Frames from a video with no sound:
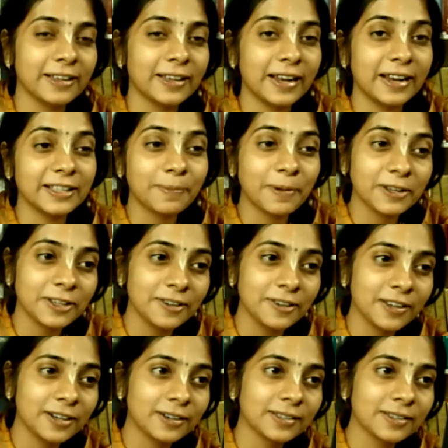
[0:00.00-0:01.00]
And especially
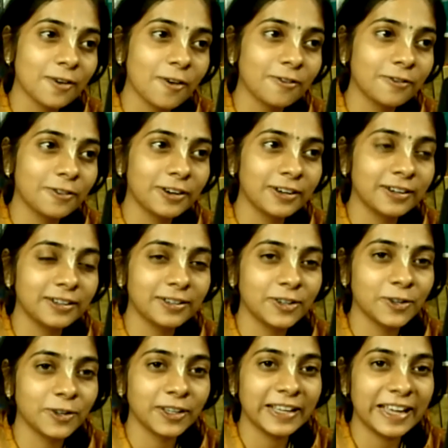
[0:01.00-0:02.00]
when it is offered
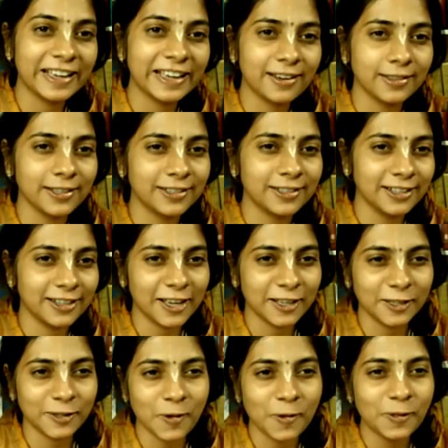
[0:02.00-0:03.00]
during Ekadashi, it
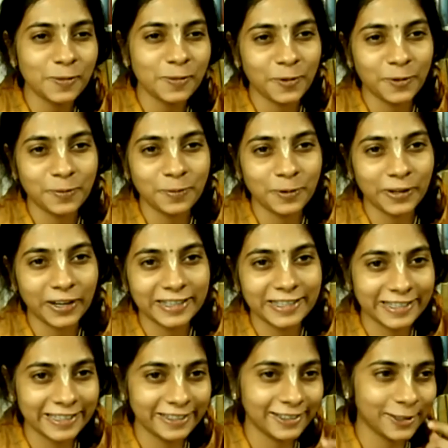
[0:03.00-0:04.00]
has all the more
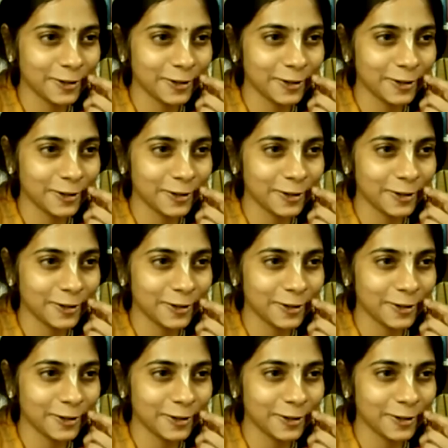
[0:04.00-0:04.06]
potency.